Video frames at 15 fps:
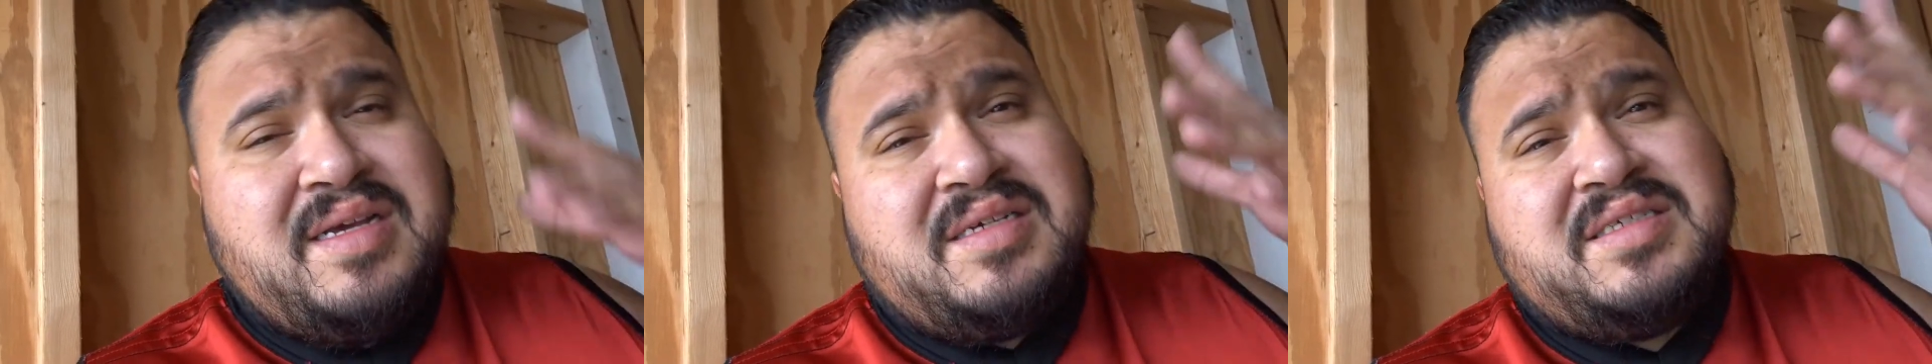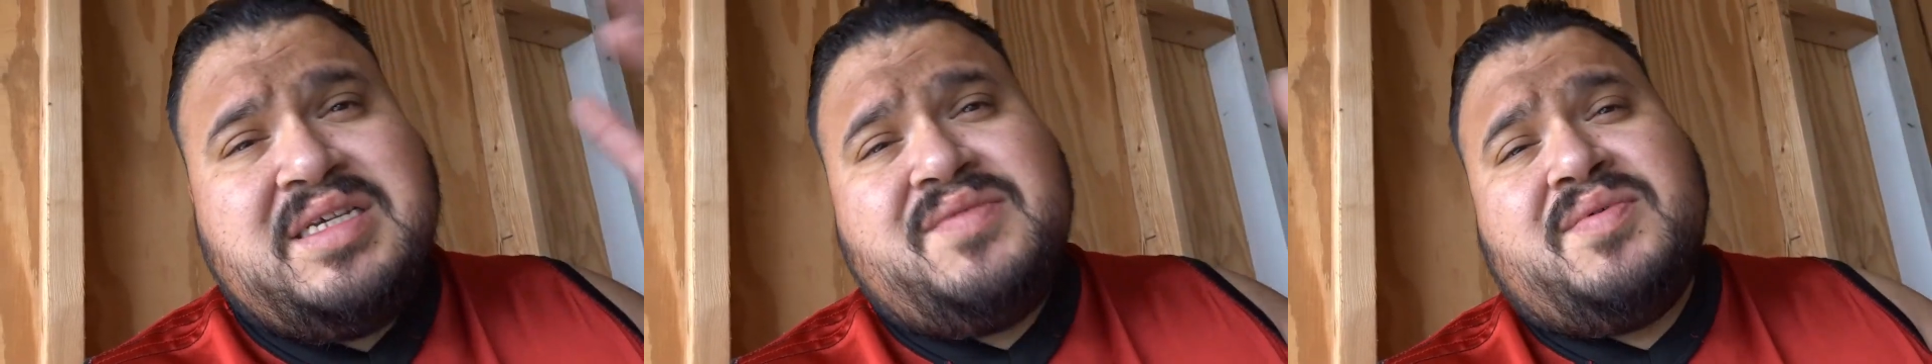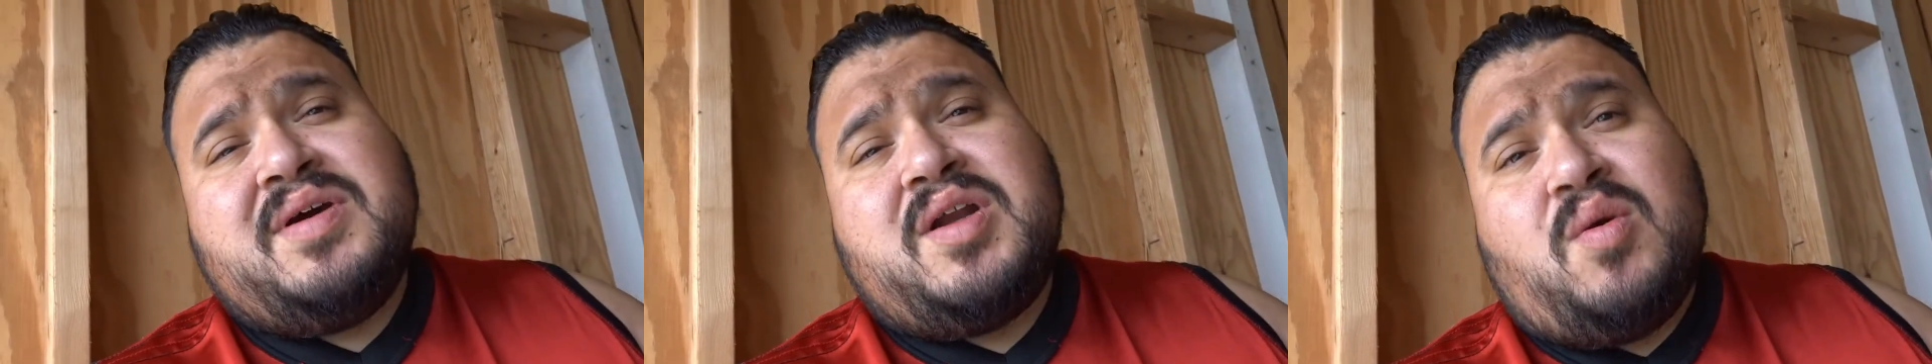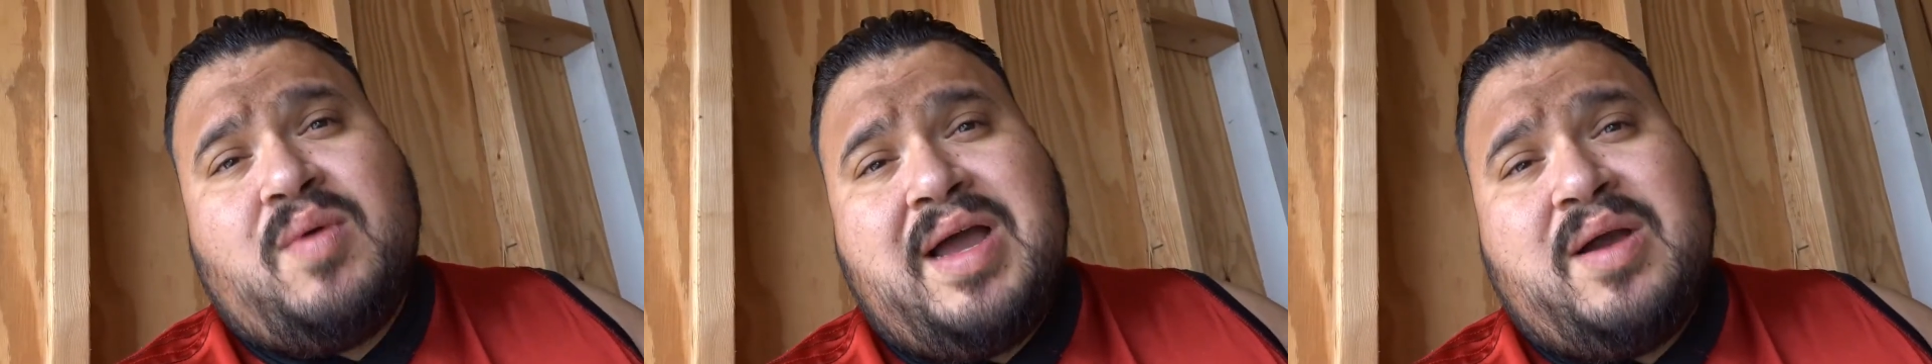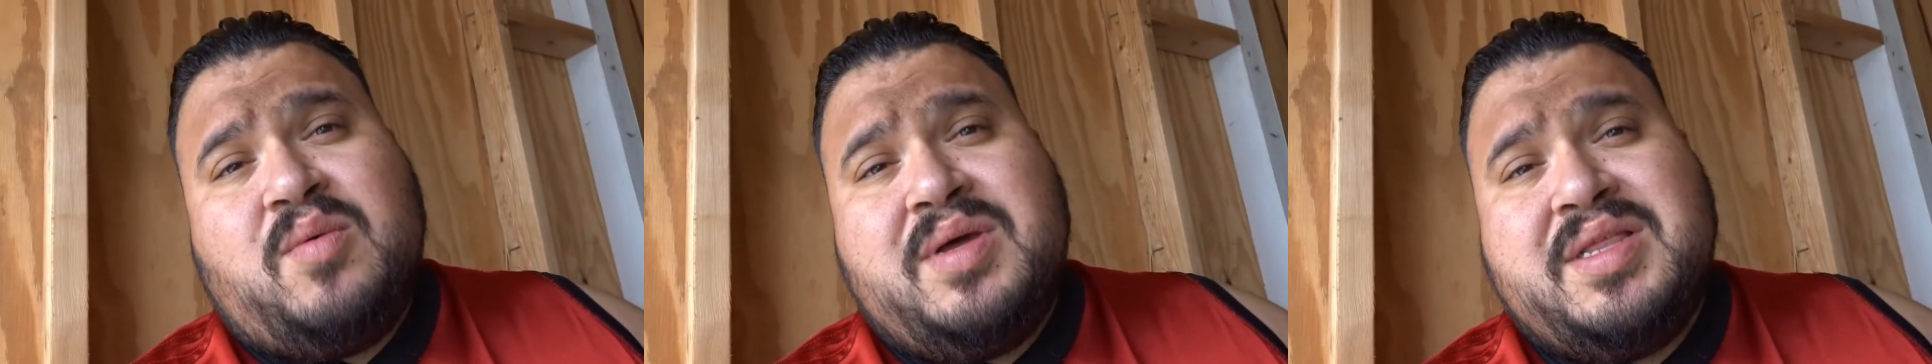see if we're gonna
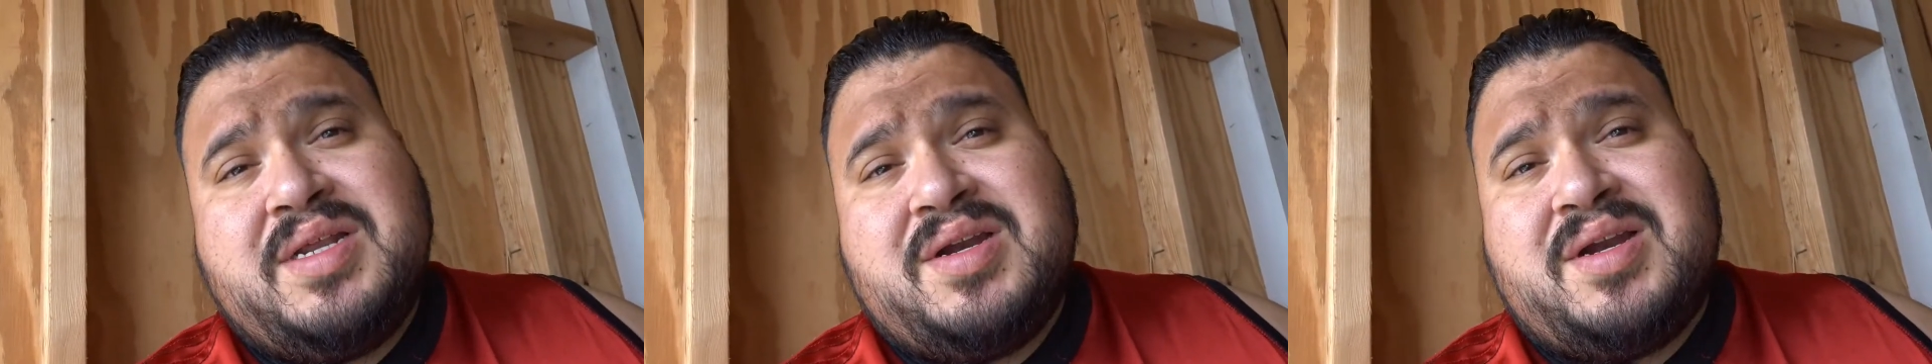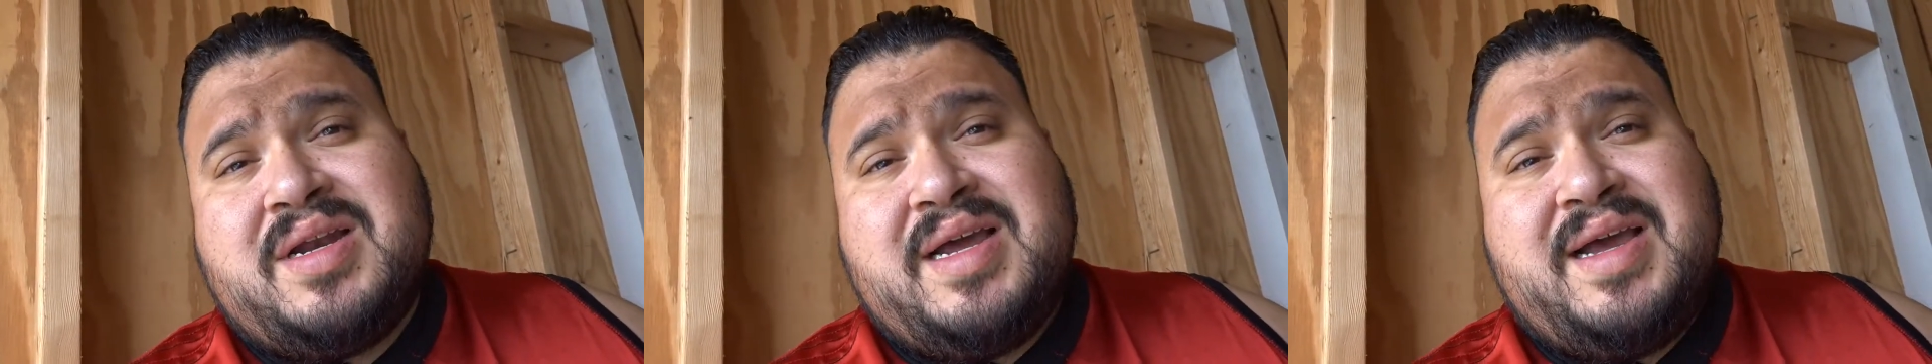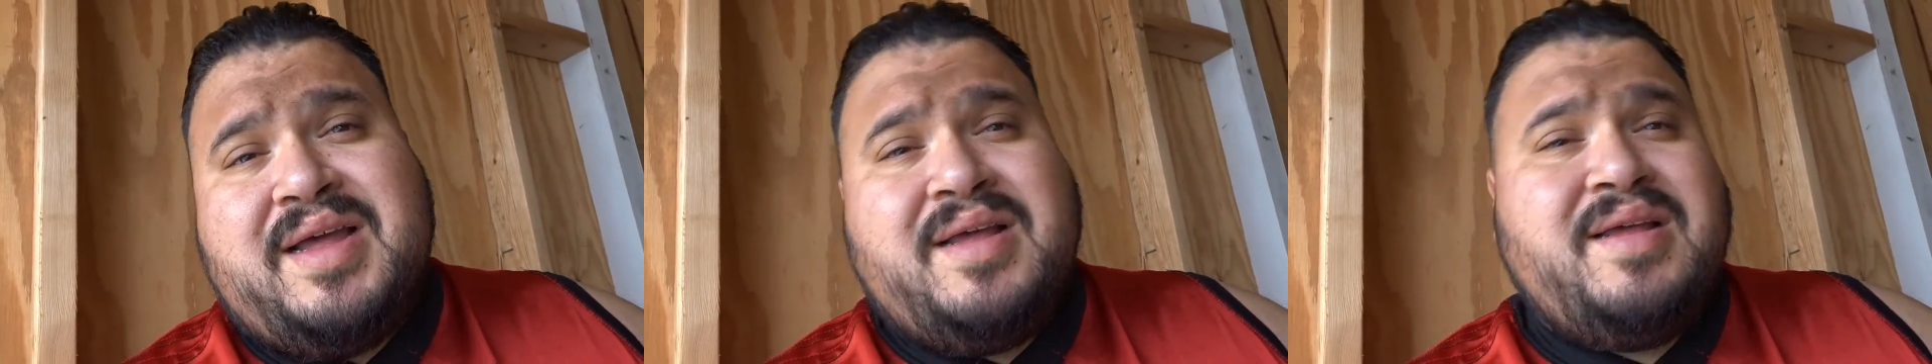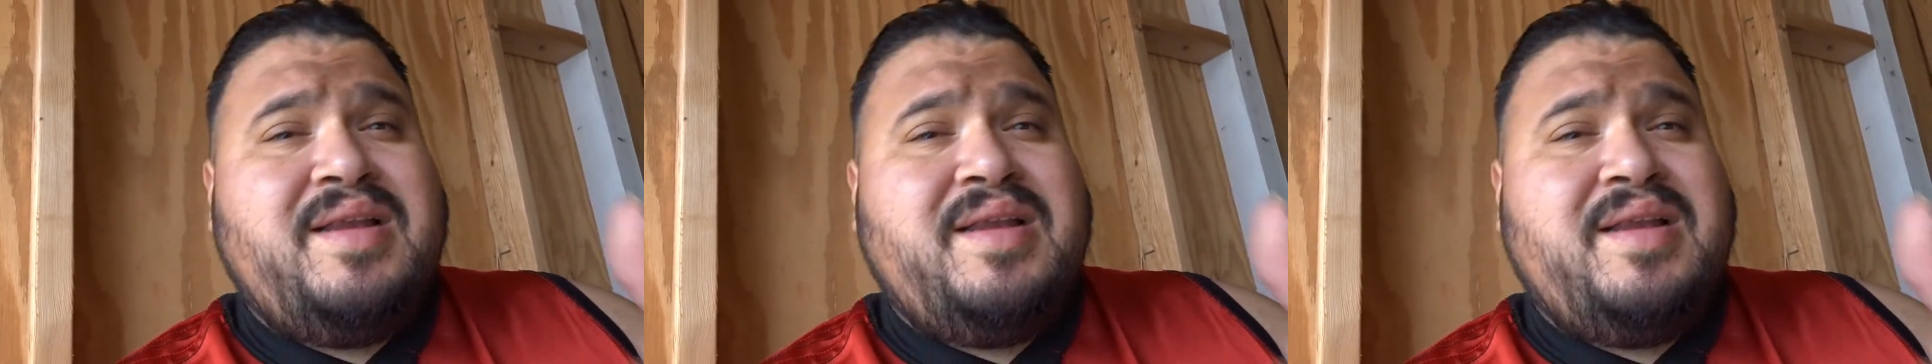rock with it or not,